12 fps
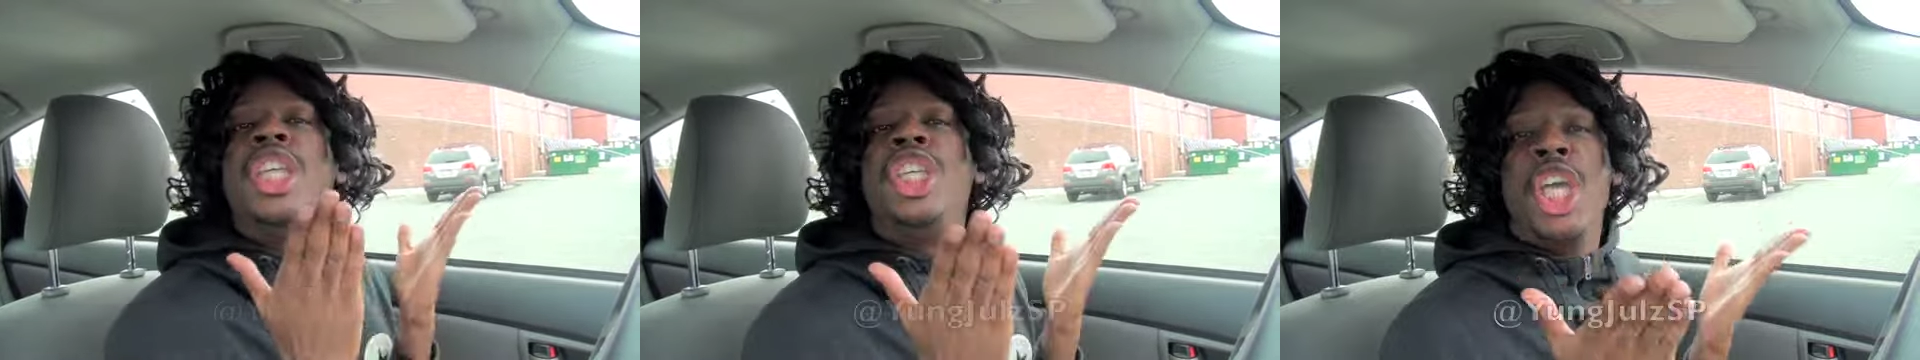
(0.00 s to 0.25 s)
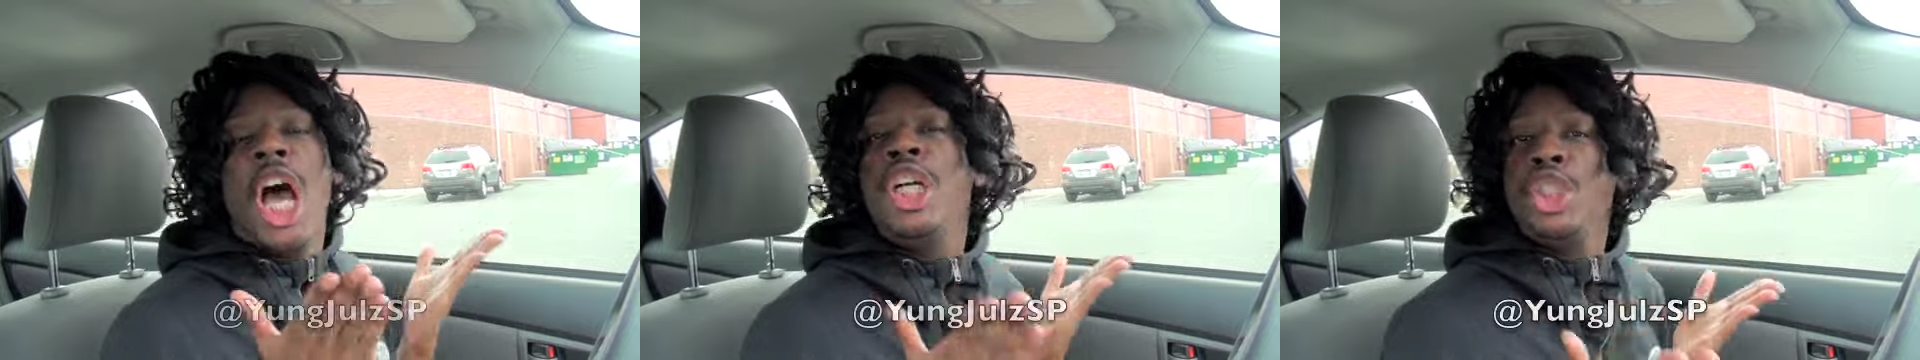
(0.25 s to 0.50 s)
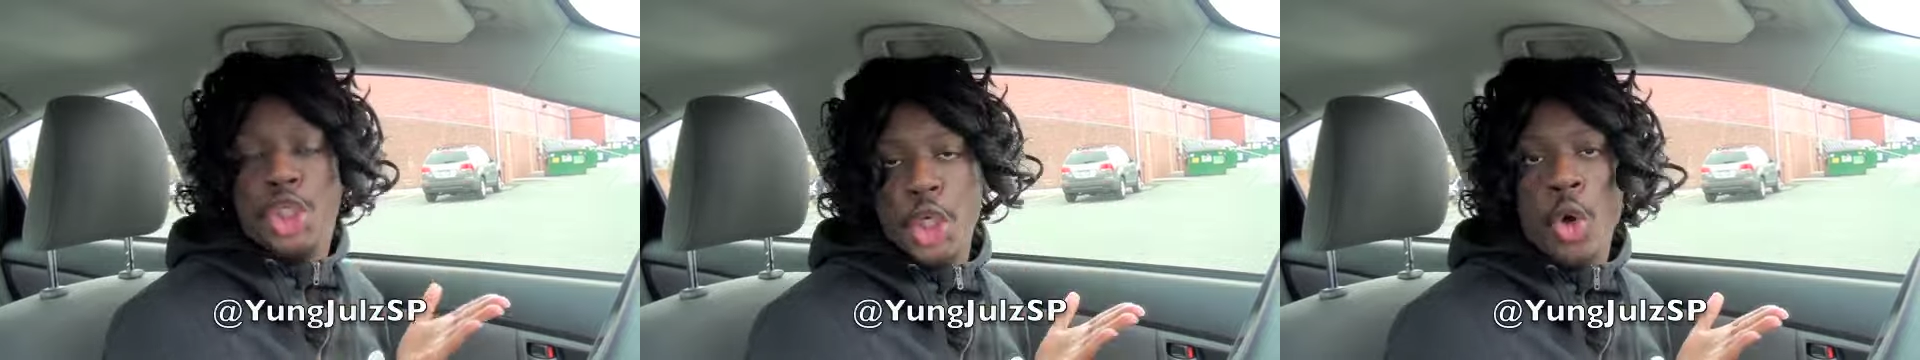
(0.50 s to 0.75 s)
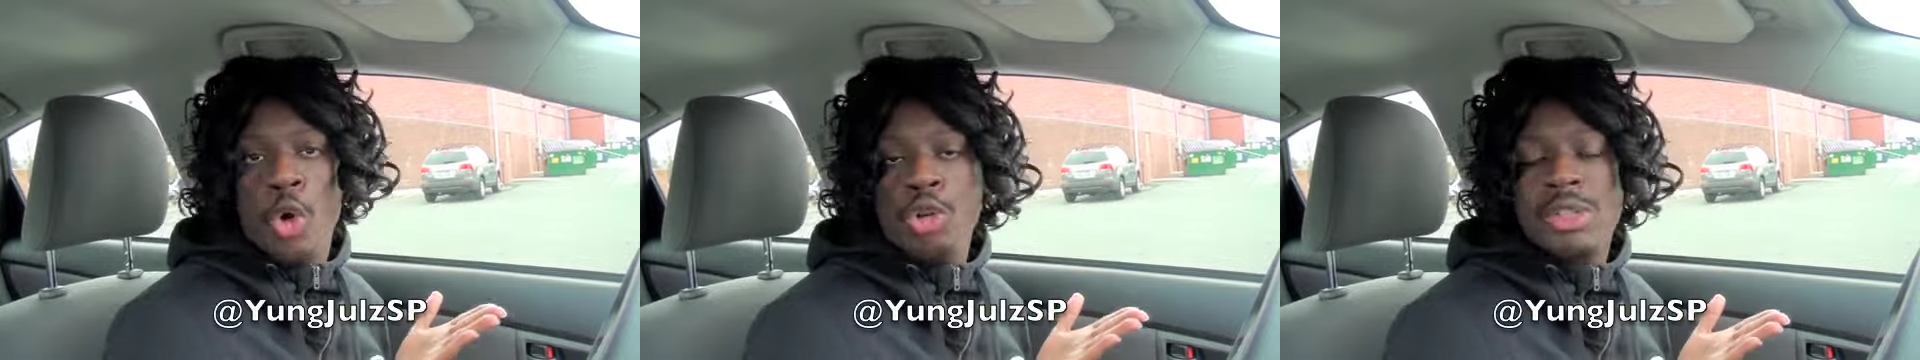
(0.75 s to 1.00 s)
Young
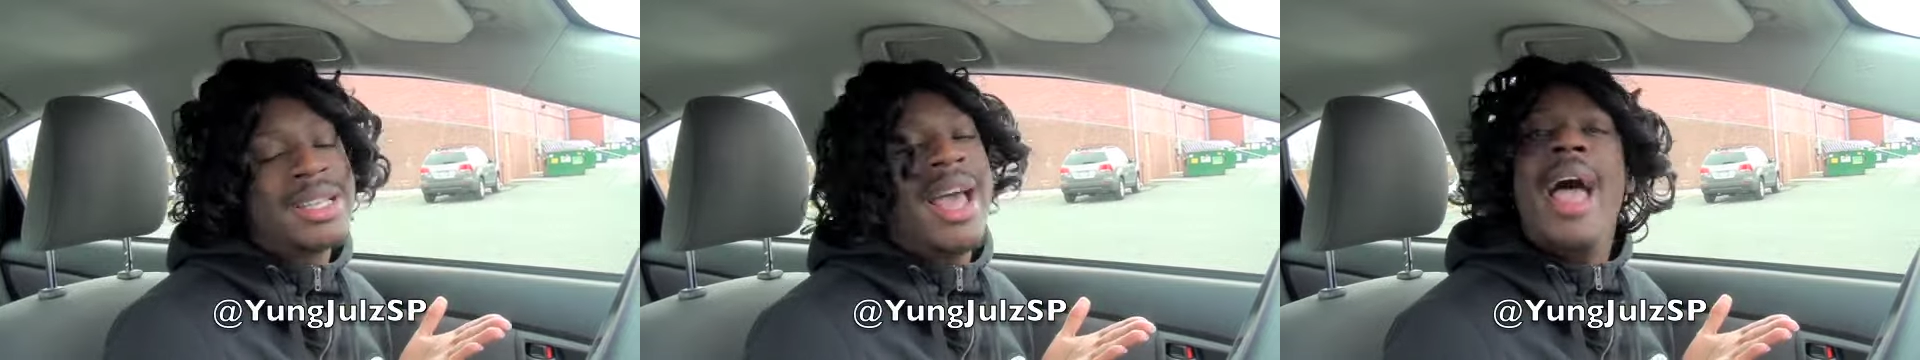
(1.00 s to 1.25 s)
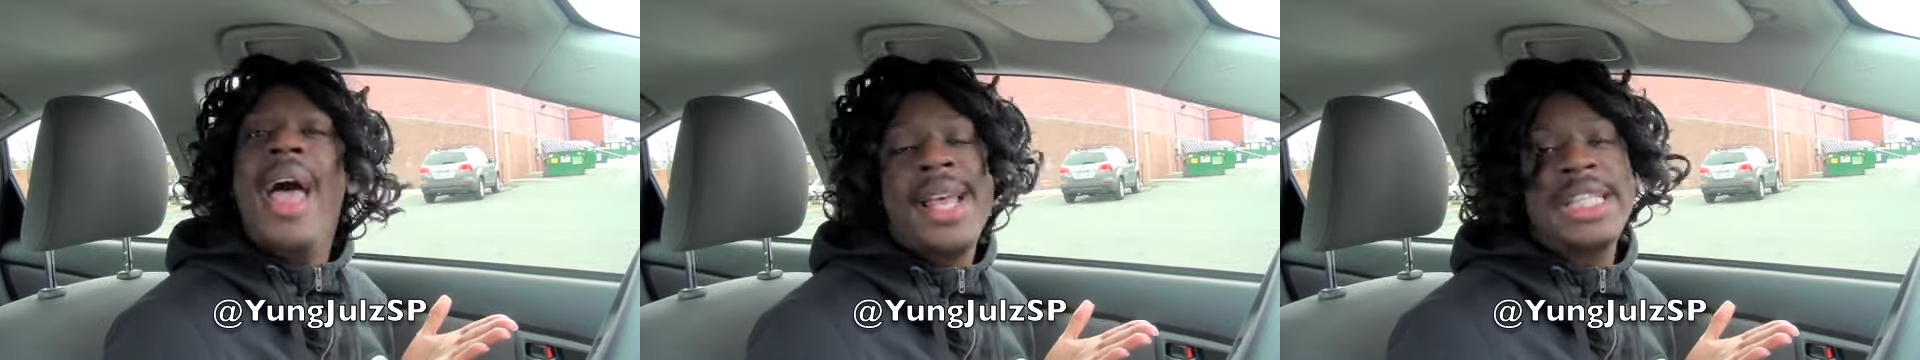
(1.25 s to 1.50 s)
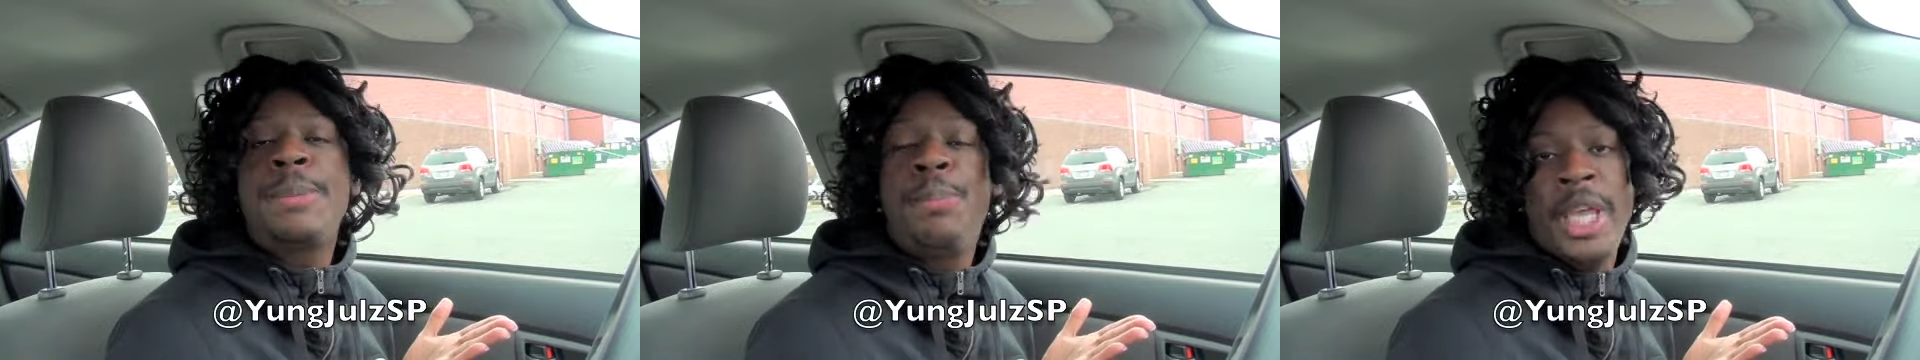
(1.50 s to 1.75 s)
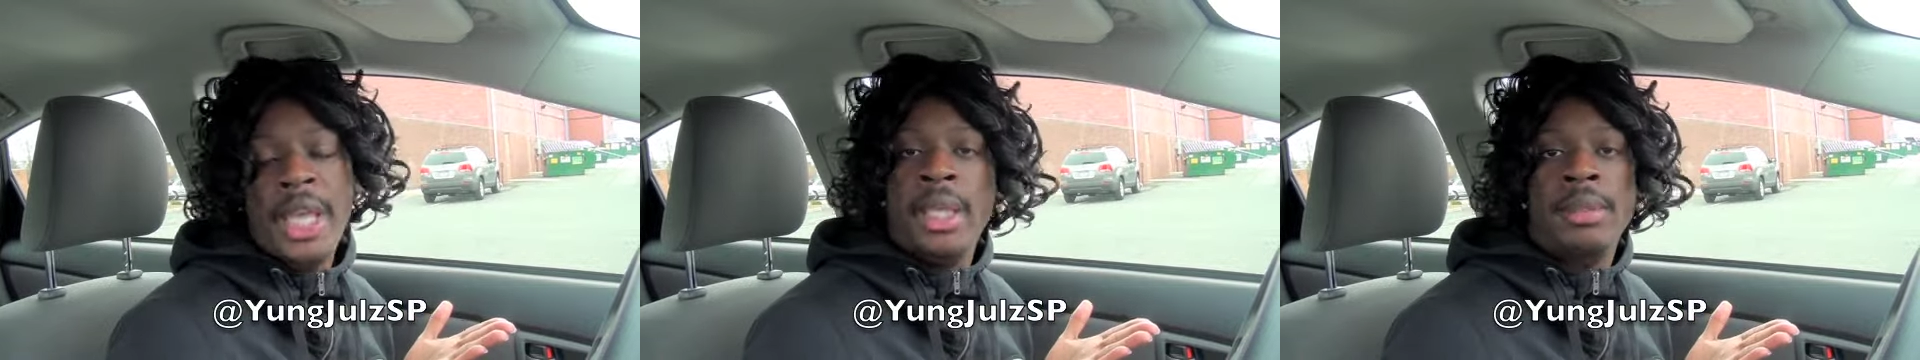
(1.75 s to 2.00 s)
Jules
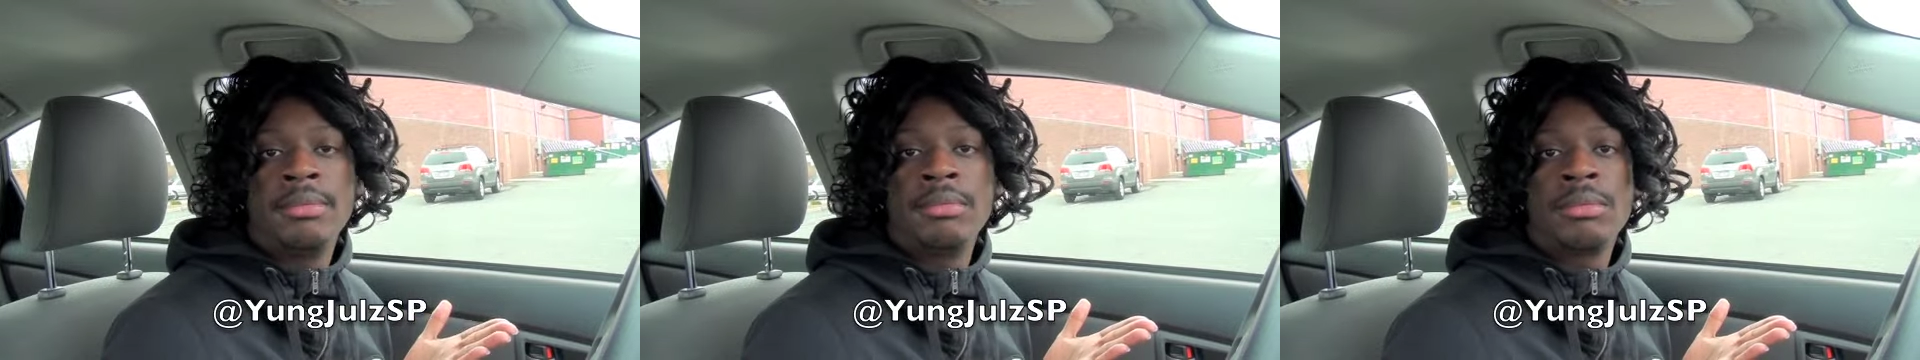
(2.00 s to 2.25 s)
SP.